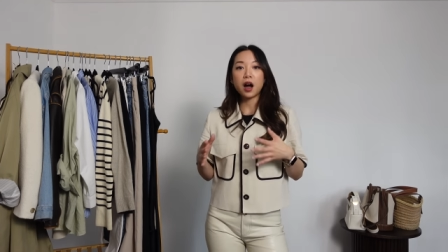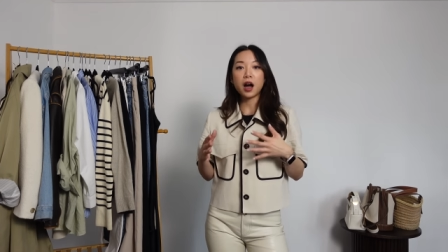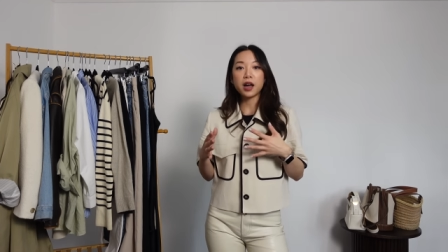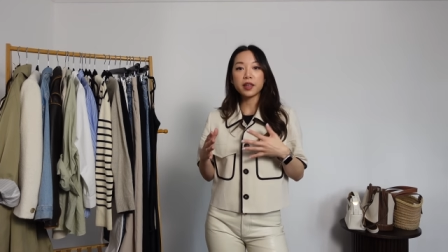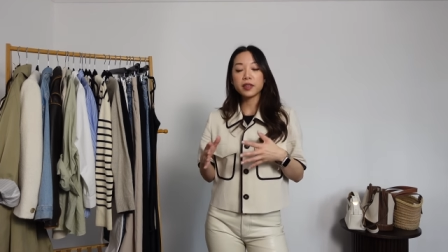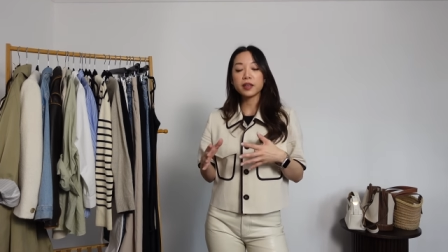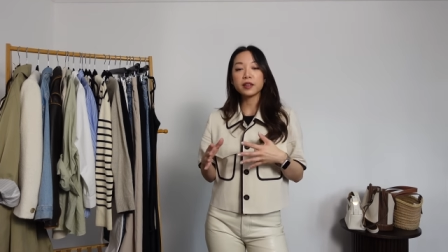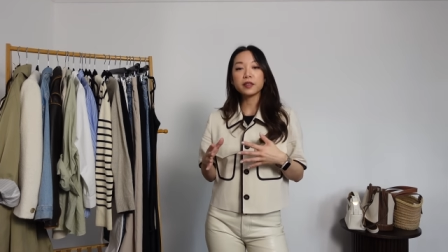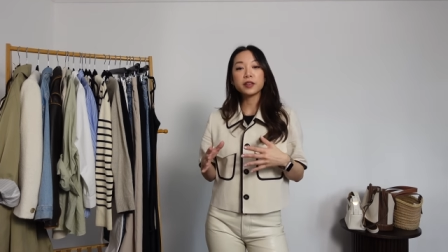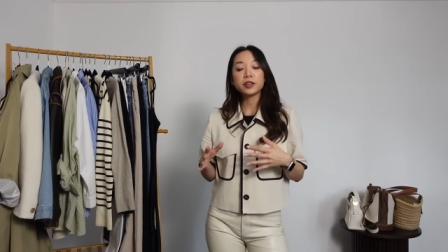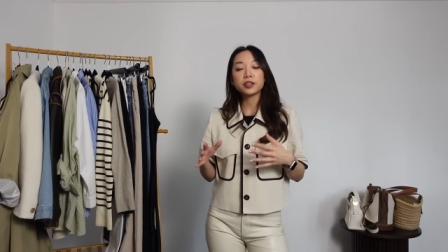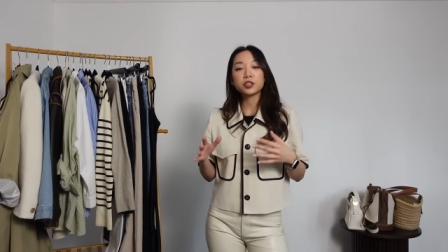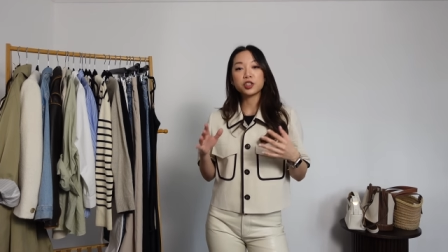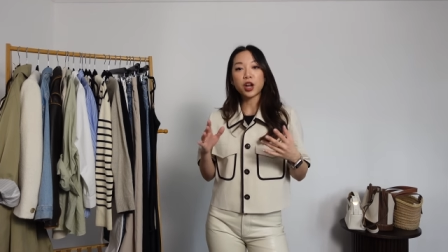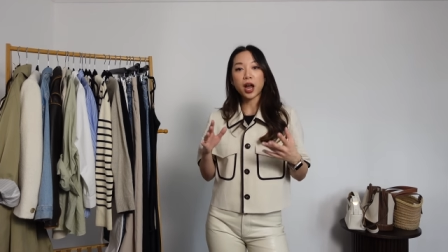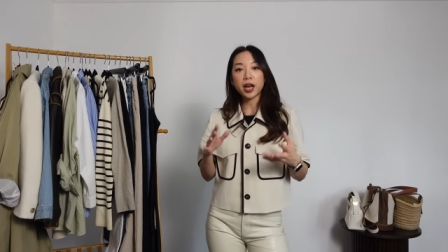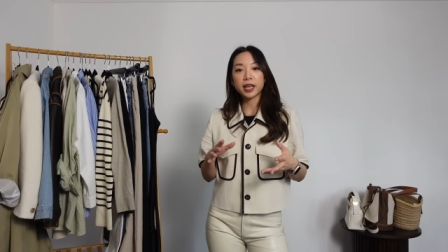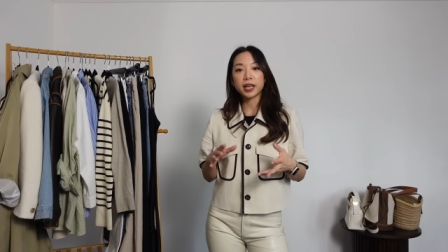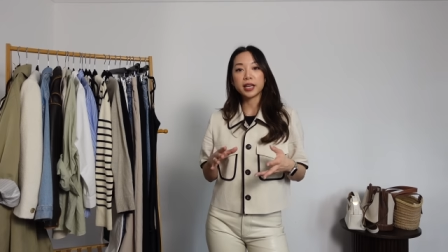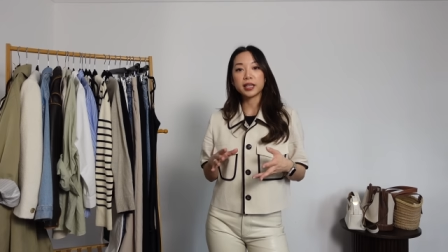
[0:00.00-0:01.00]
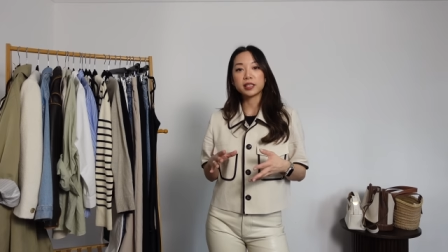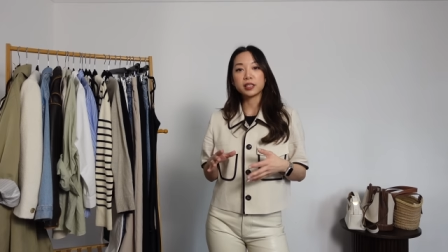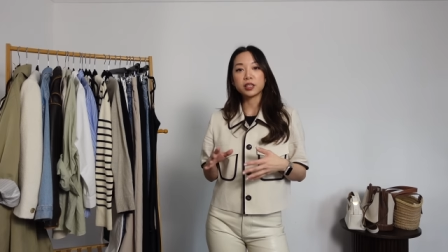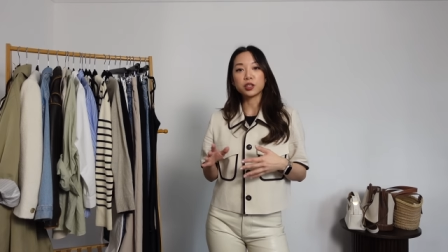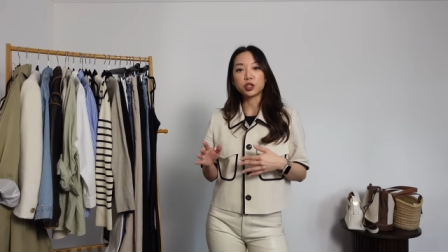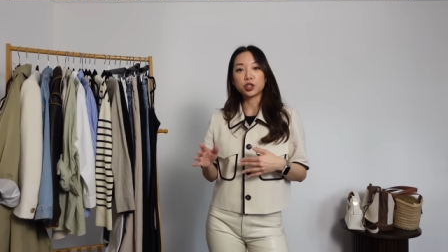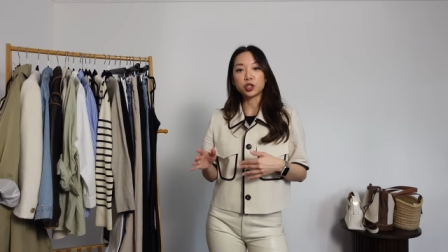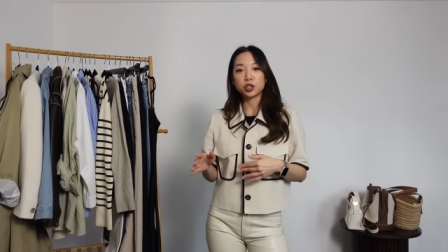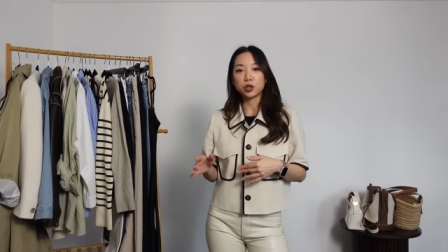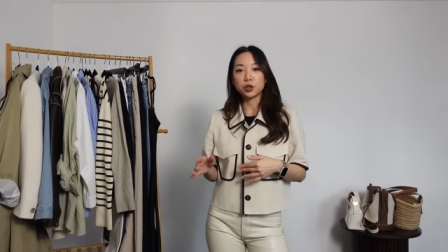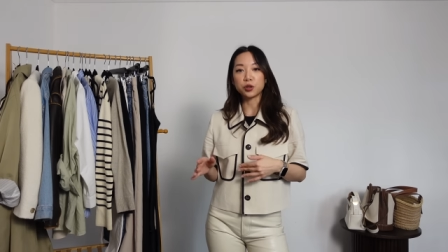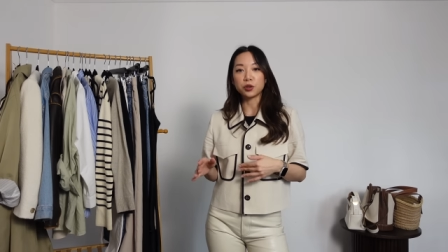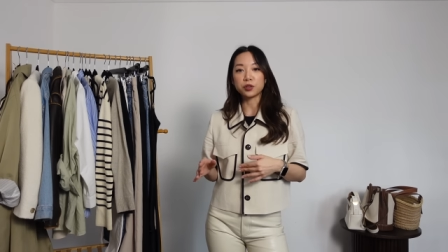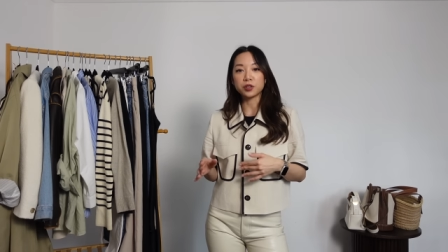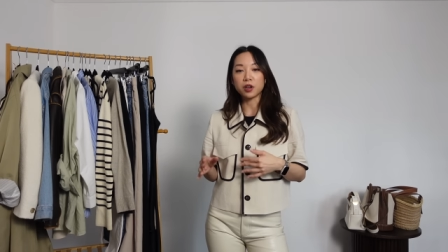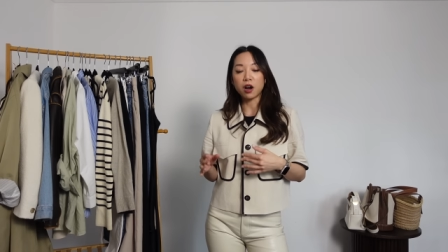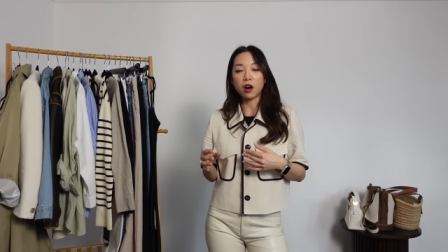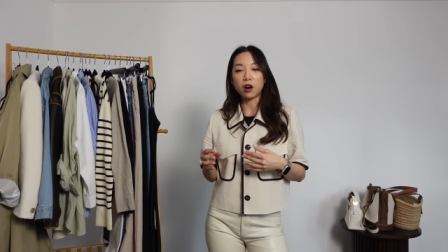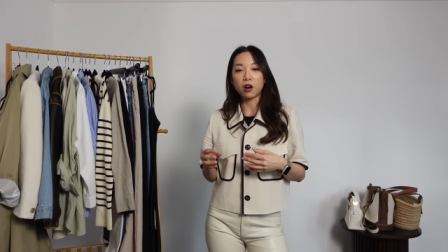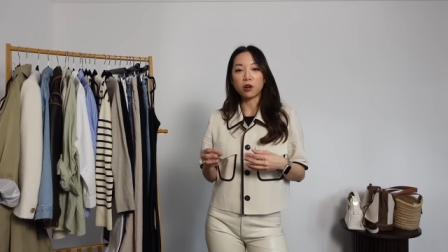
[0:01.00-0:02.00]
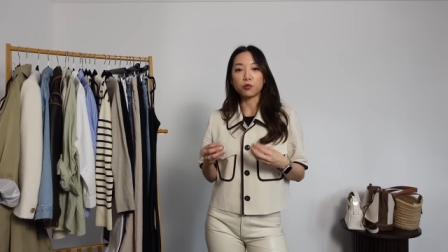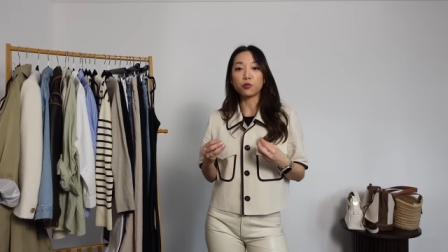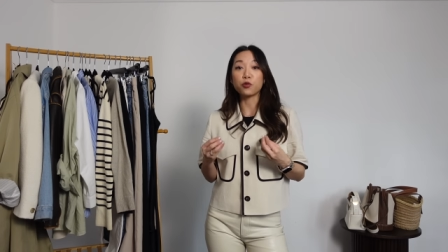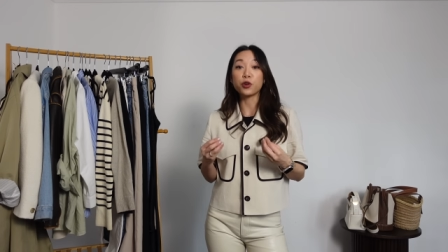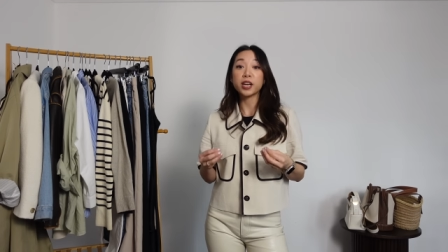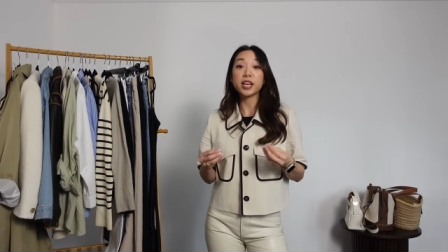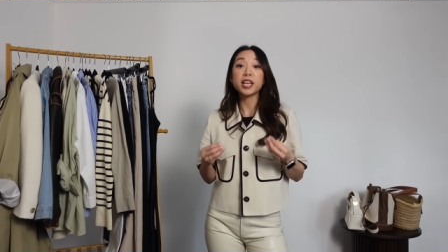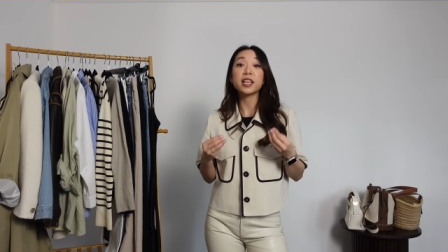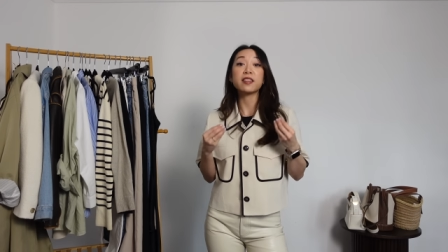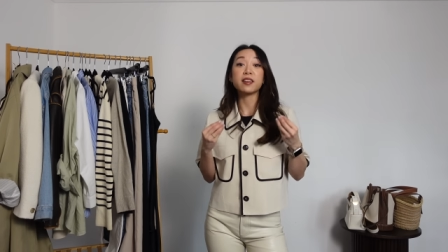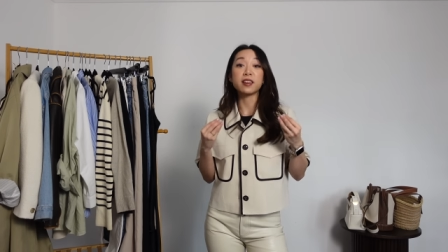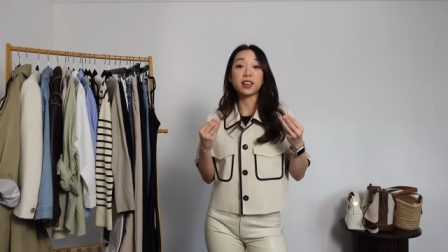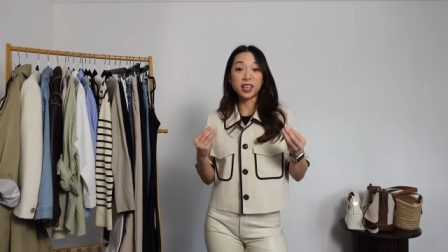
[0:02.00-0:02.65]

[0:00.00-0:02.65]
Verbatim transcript: I think that jackets and shoes are really the